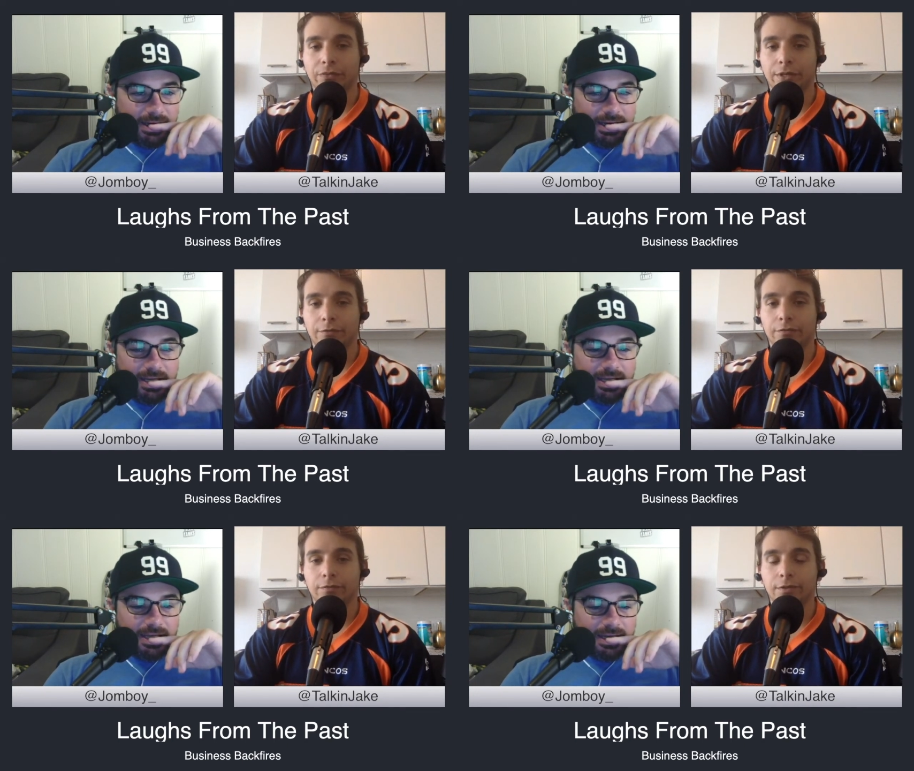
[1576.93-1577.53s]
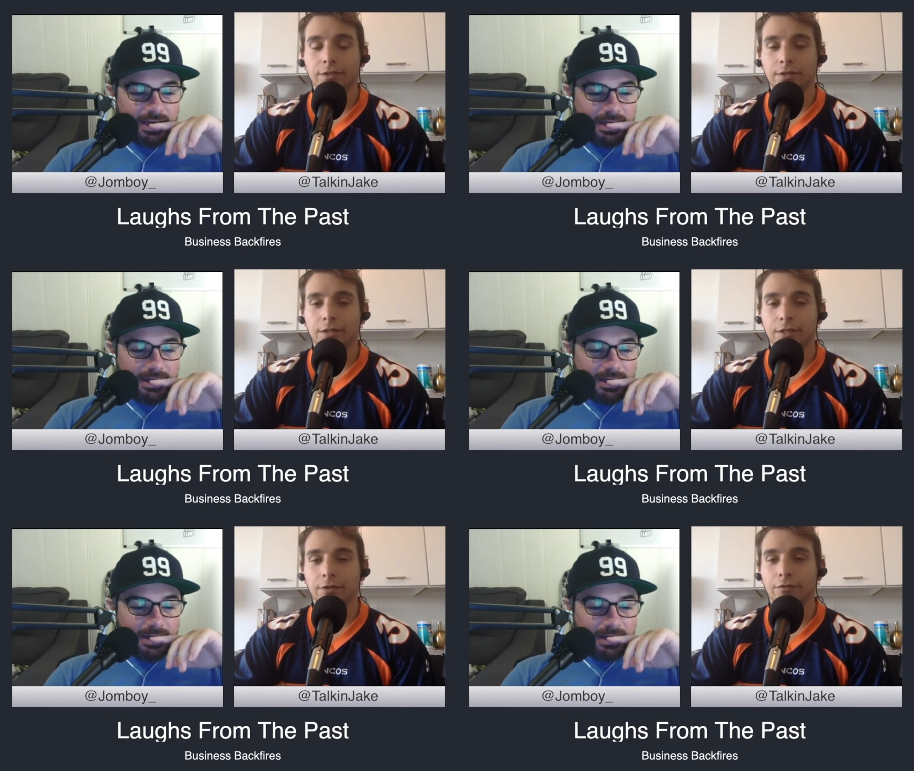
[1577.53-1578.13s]
Speaker 1: If
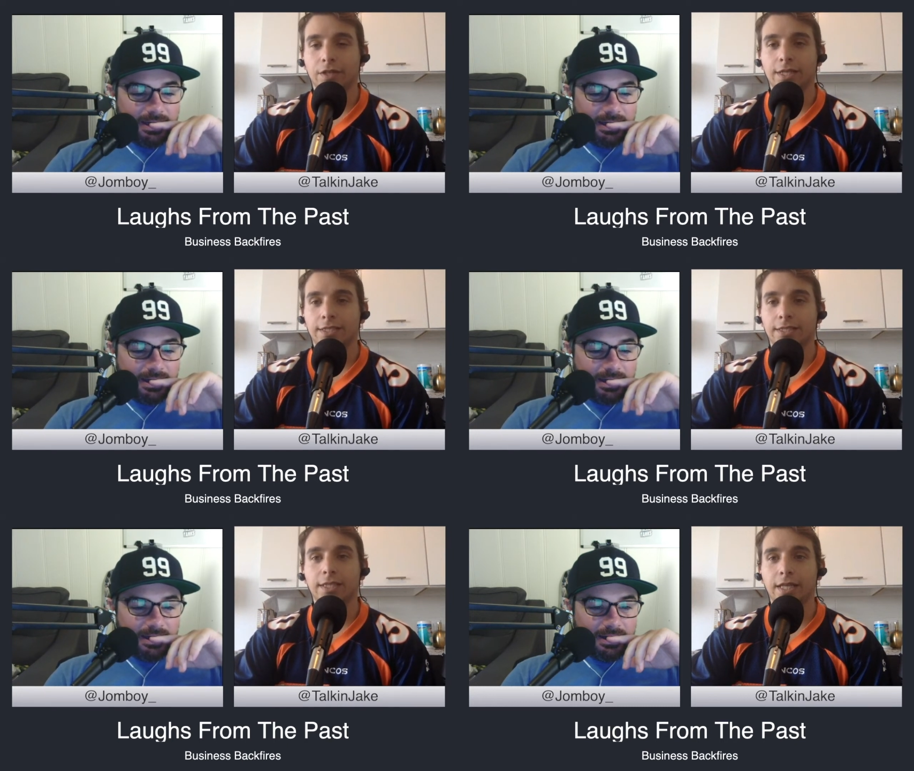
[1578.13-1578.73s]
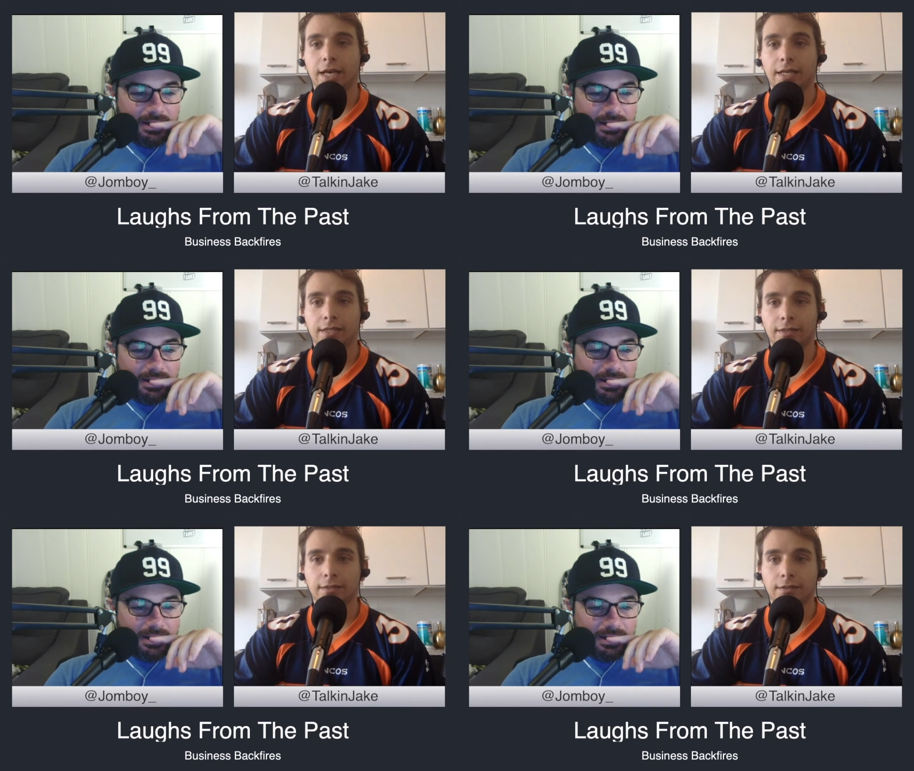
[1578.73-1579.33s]
if they did
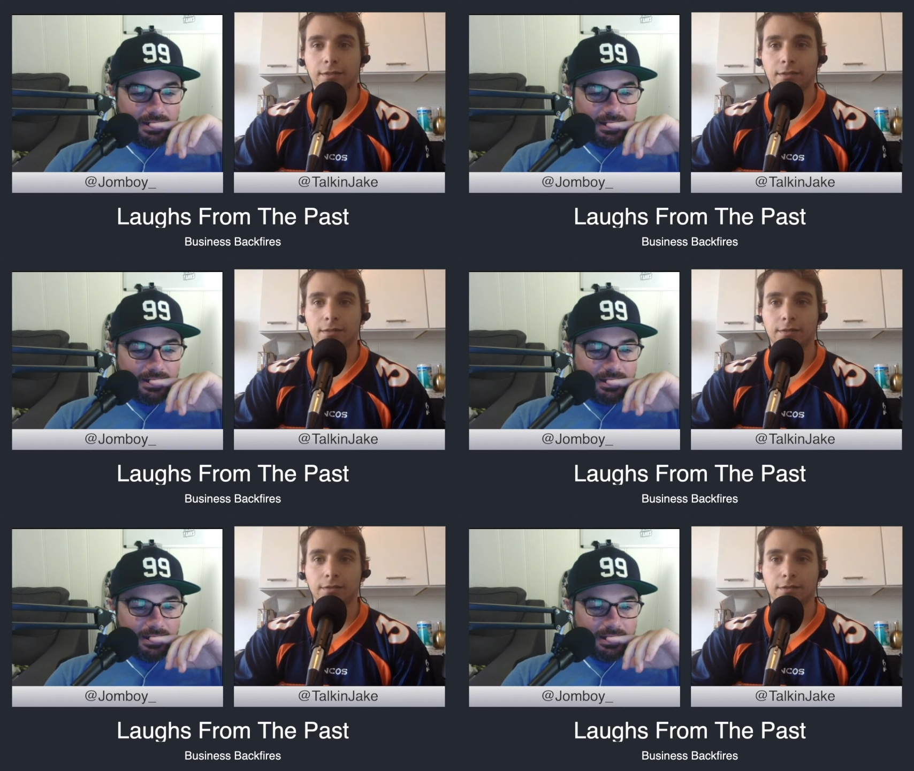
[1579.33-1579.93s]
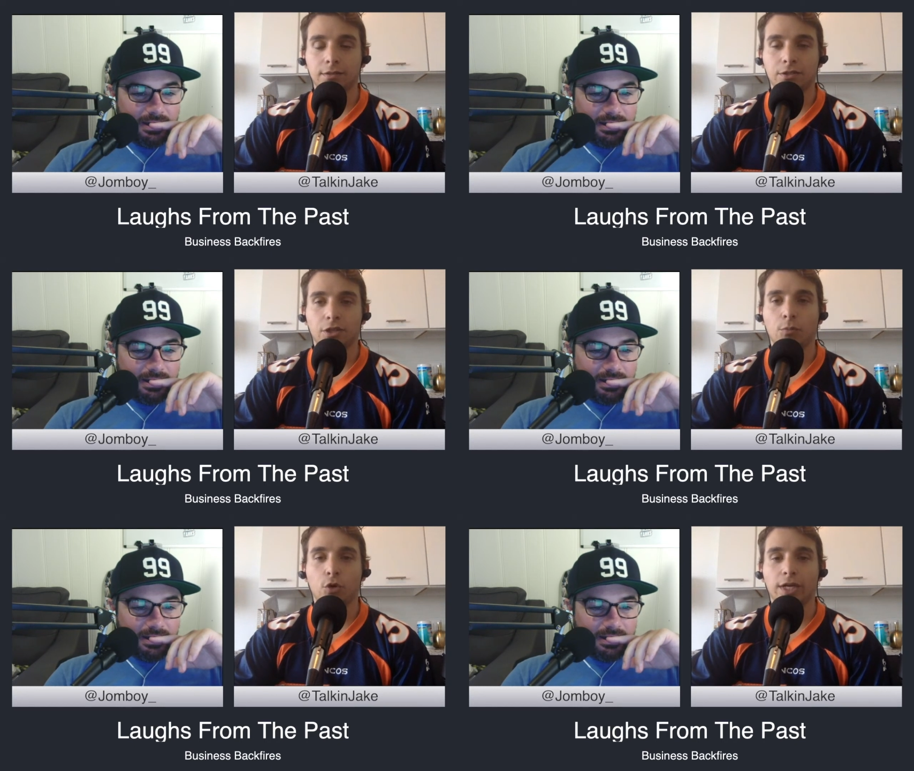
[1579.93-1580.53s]
that,
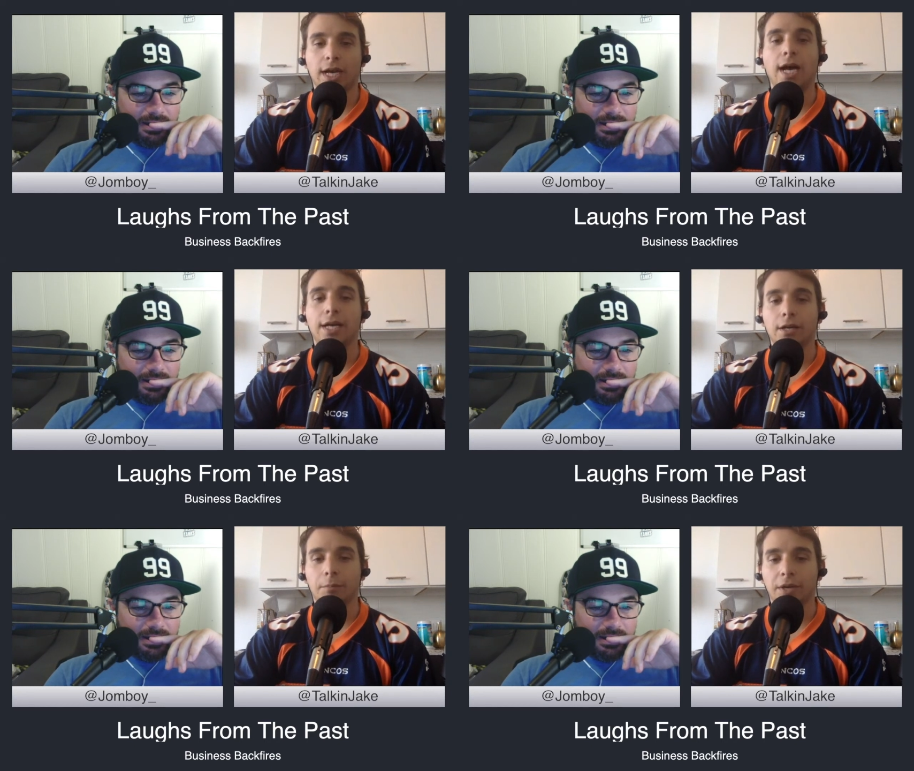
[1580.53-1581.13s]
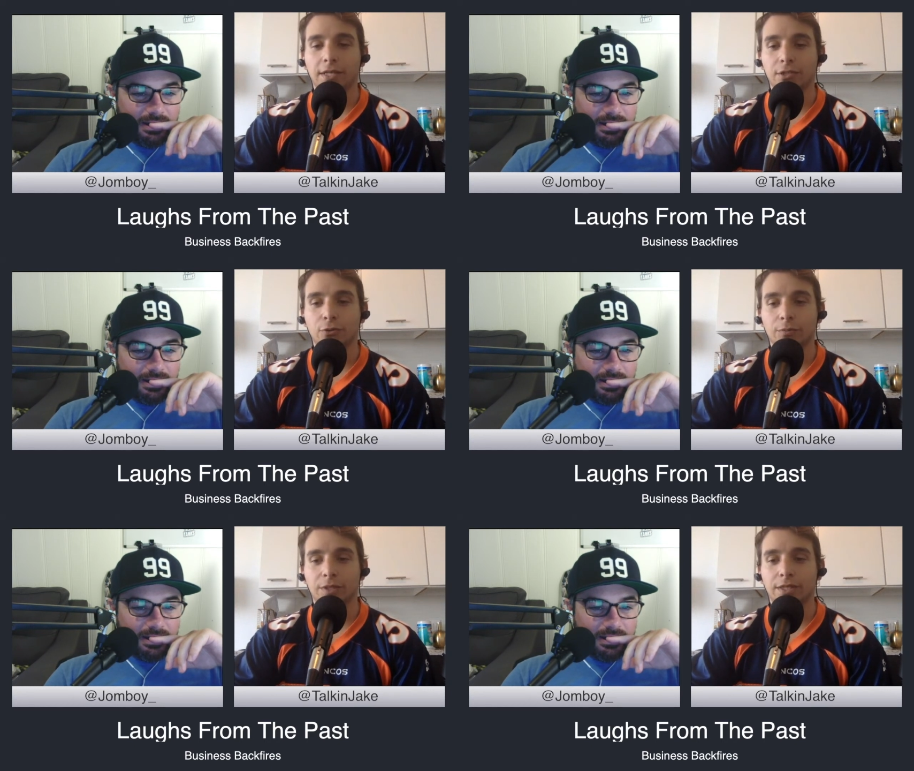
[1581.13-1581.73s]
someone high up has
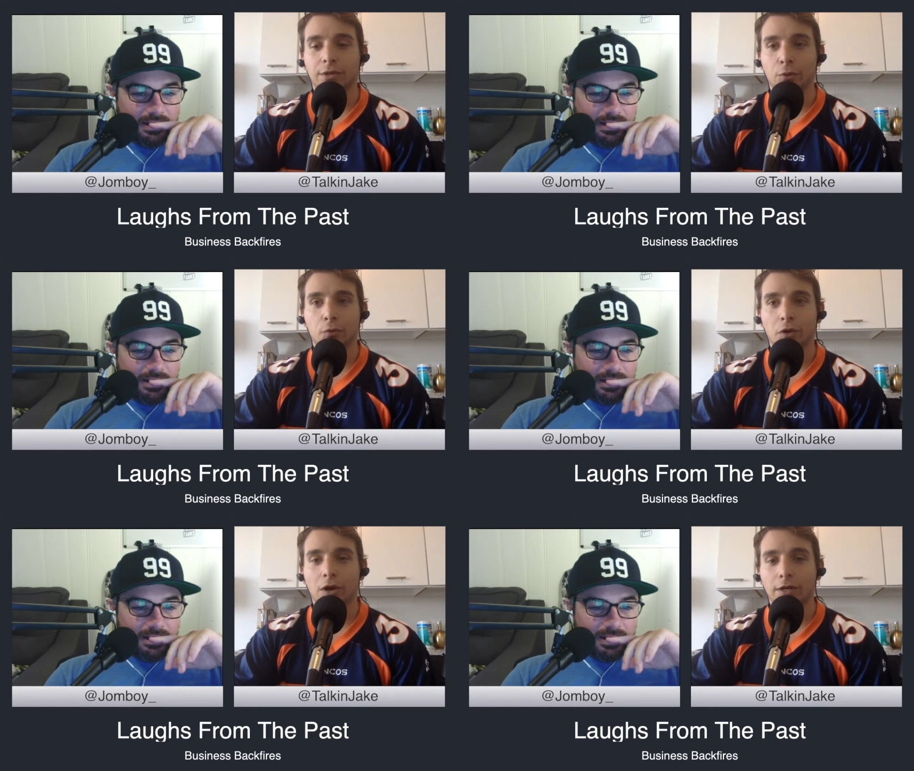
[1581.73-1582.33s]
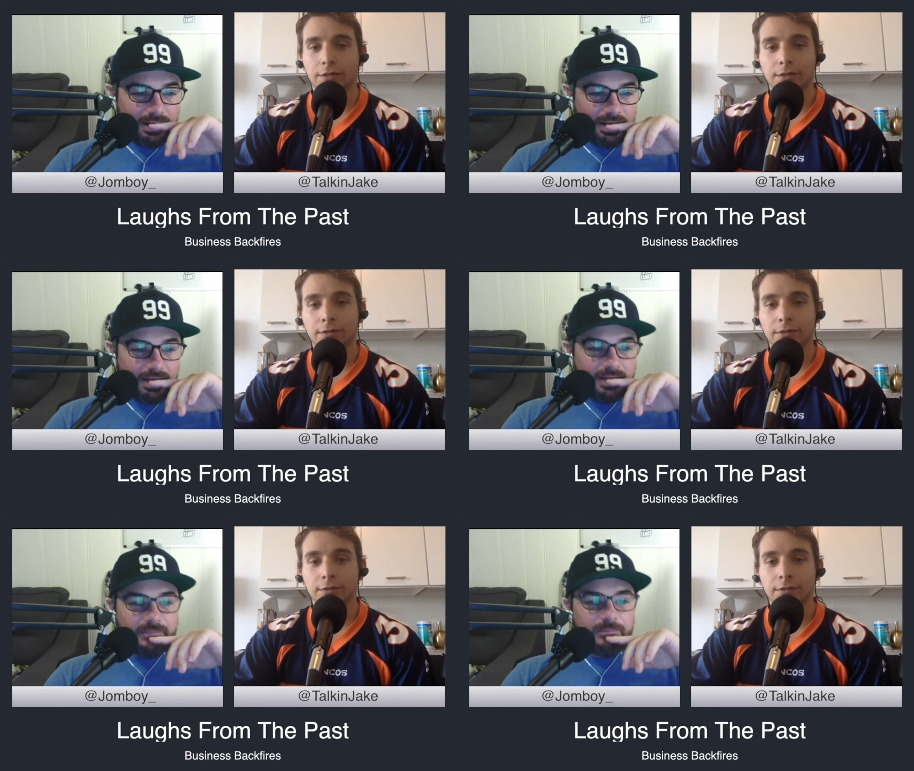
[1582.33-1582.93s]
to admit they were wrong.
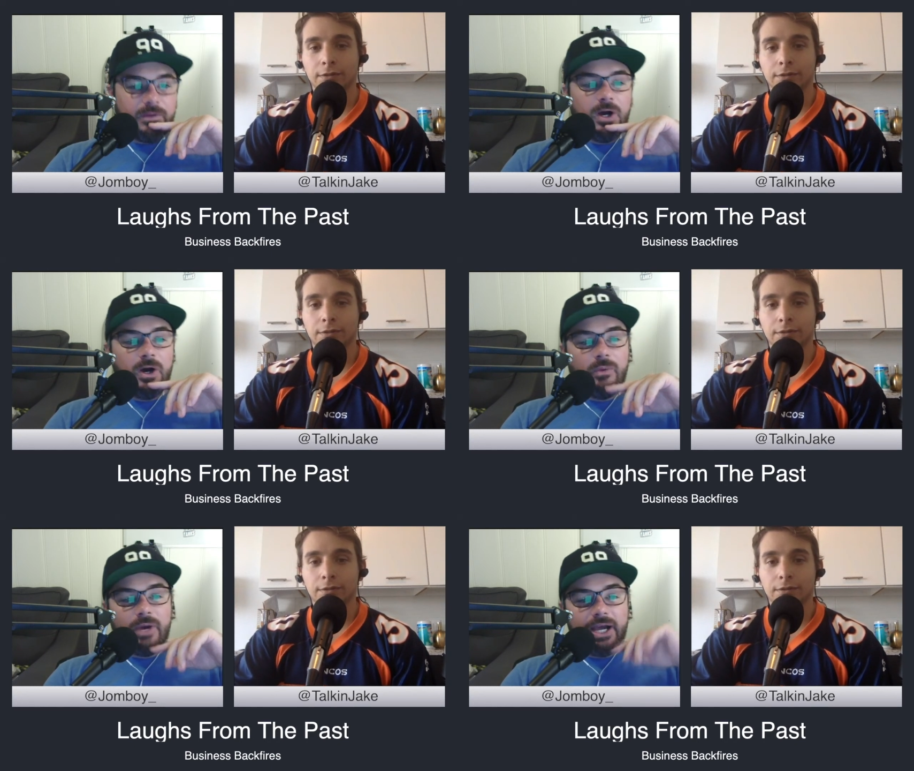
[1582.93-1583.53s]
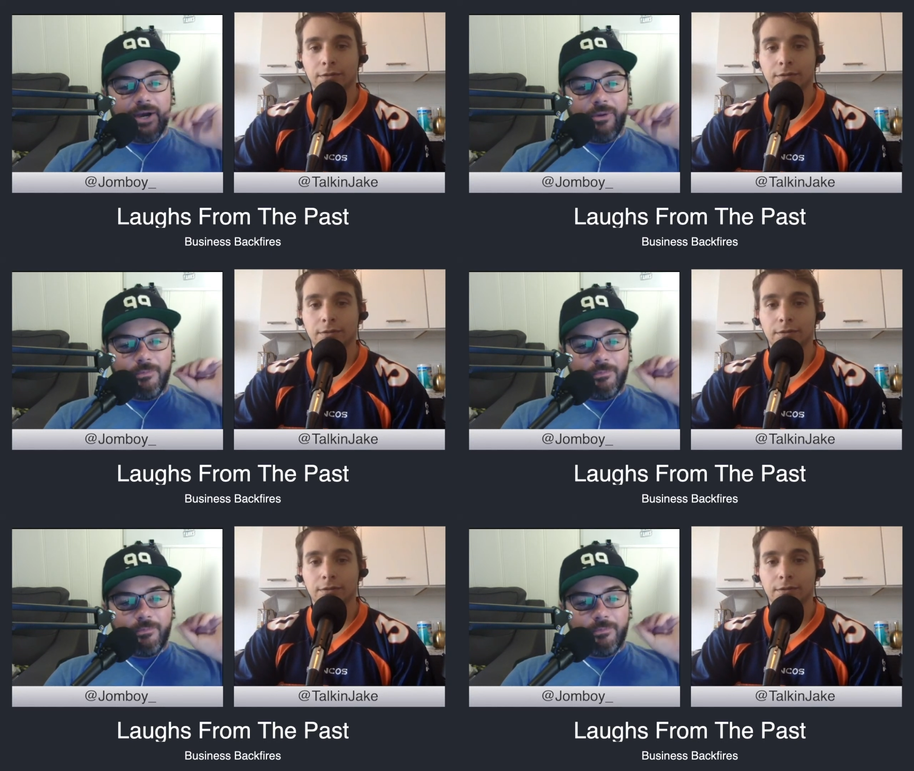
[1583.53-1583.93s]
Speaker 2: Oh, wow.